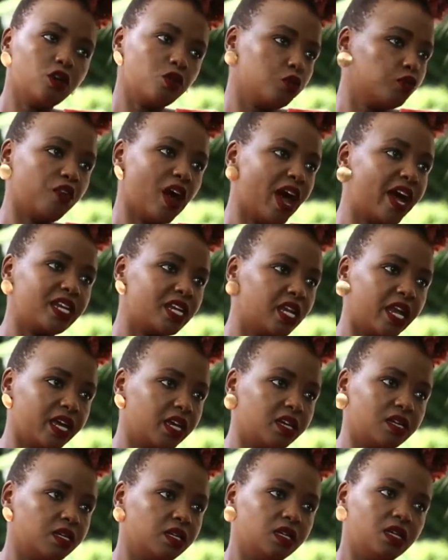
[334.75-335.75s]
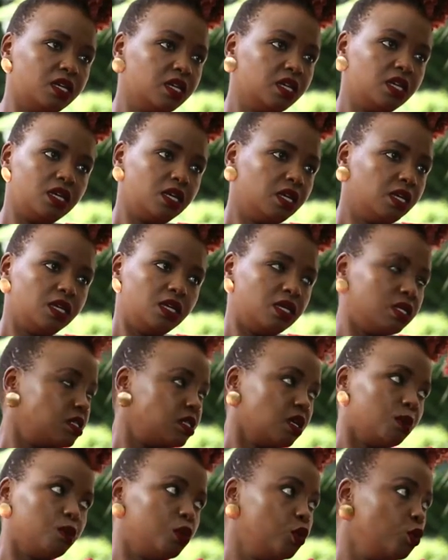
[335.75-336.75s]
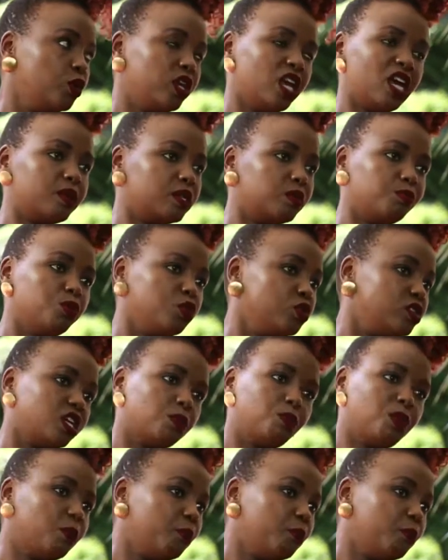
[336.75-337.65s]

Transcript: You've had like some Luya music being